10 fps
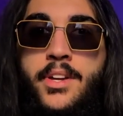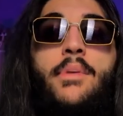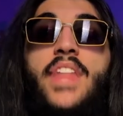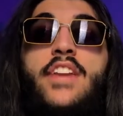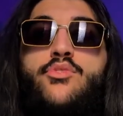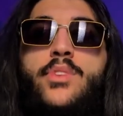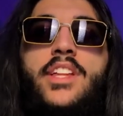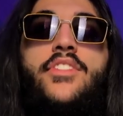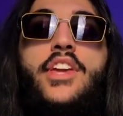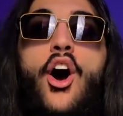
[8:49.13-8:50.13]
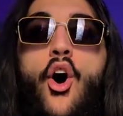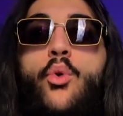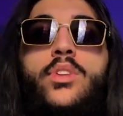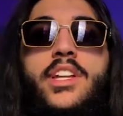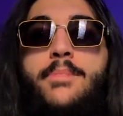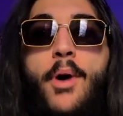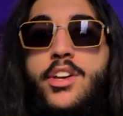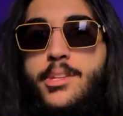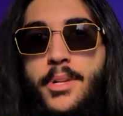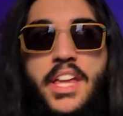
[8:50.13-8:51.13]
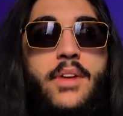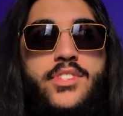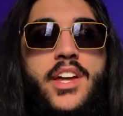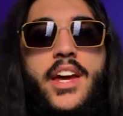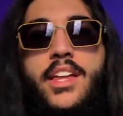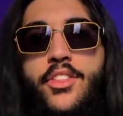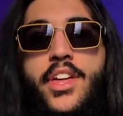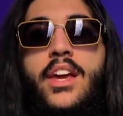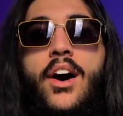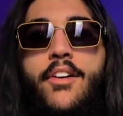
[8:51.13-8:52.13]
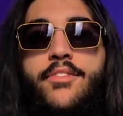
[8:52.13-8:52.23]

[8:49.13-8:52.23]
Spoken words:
but that is really the only possible downside I can think of,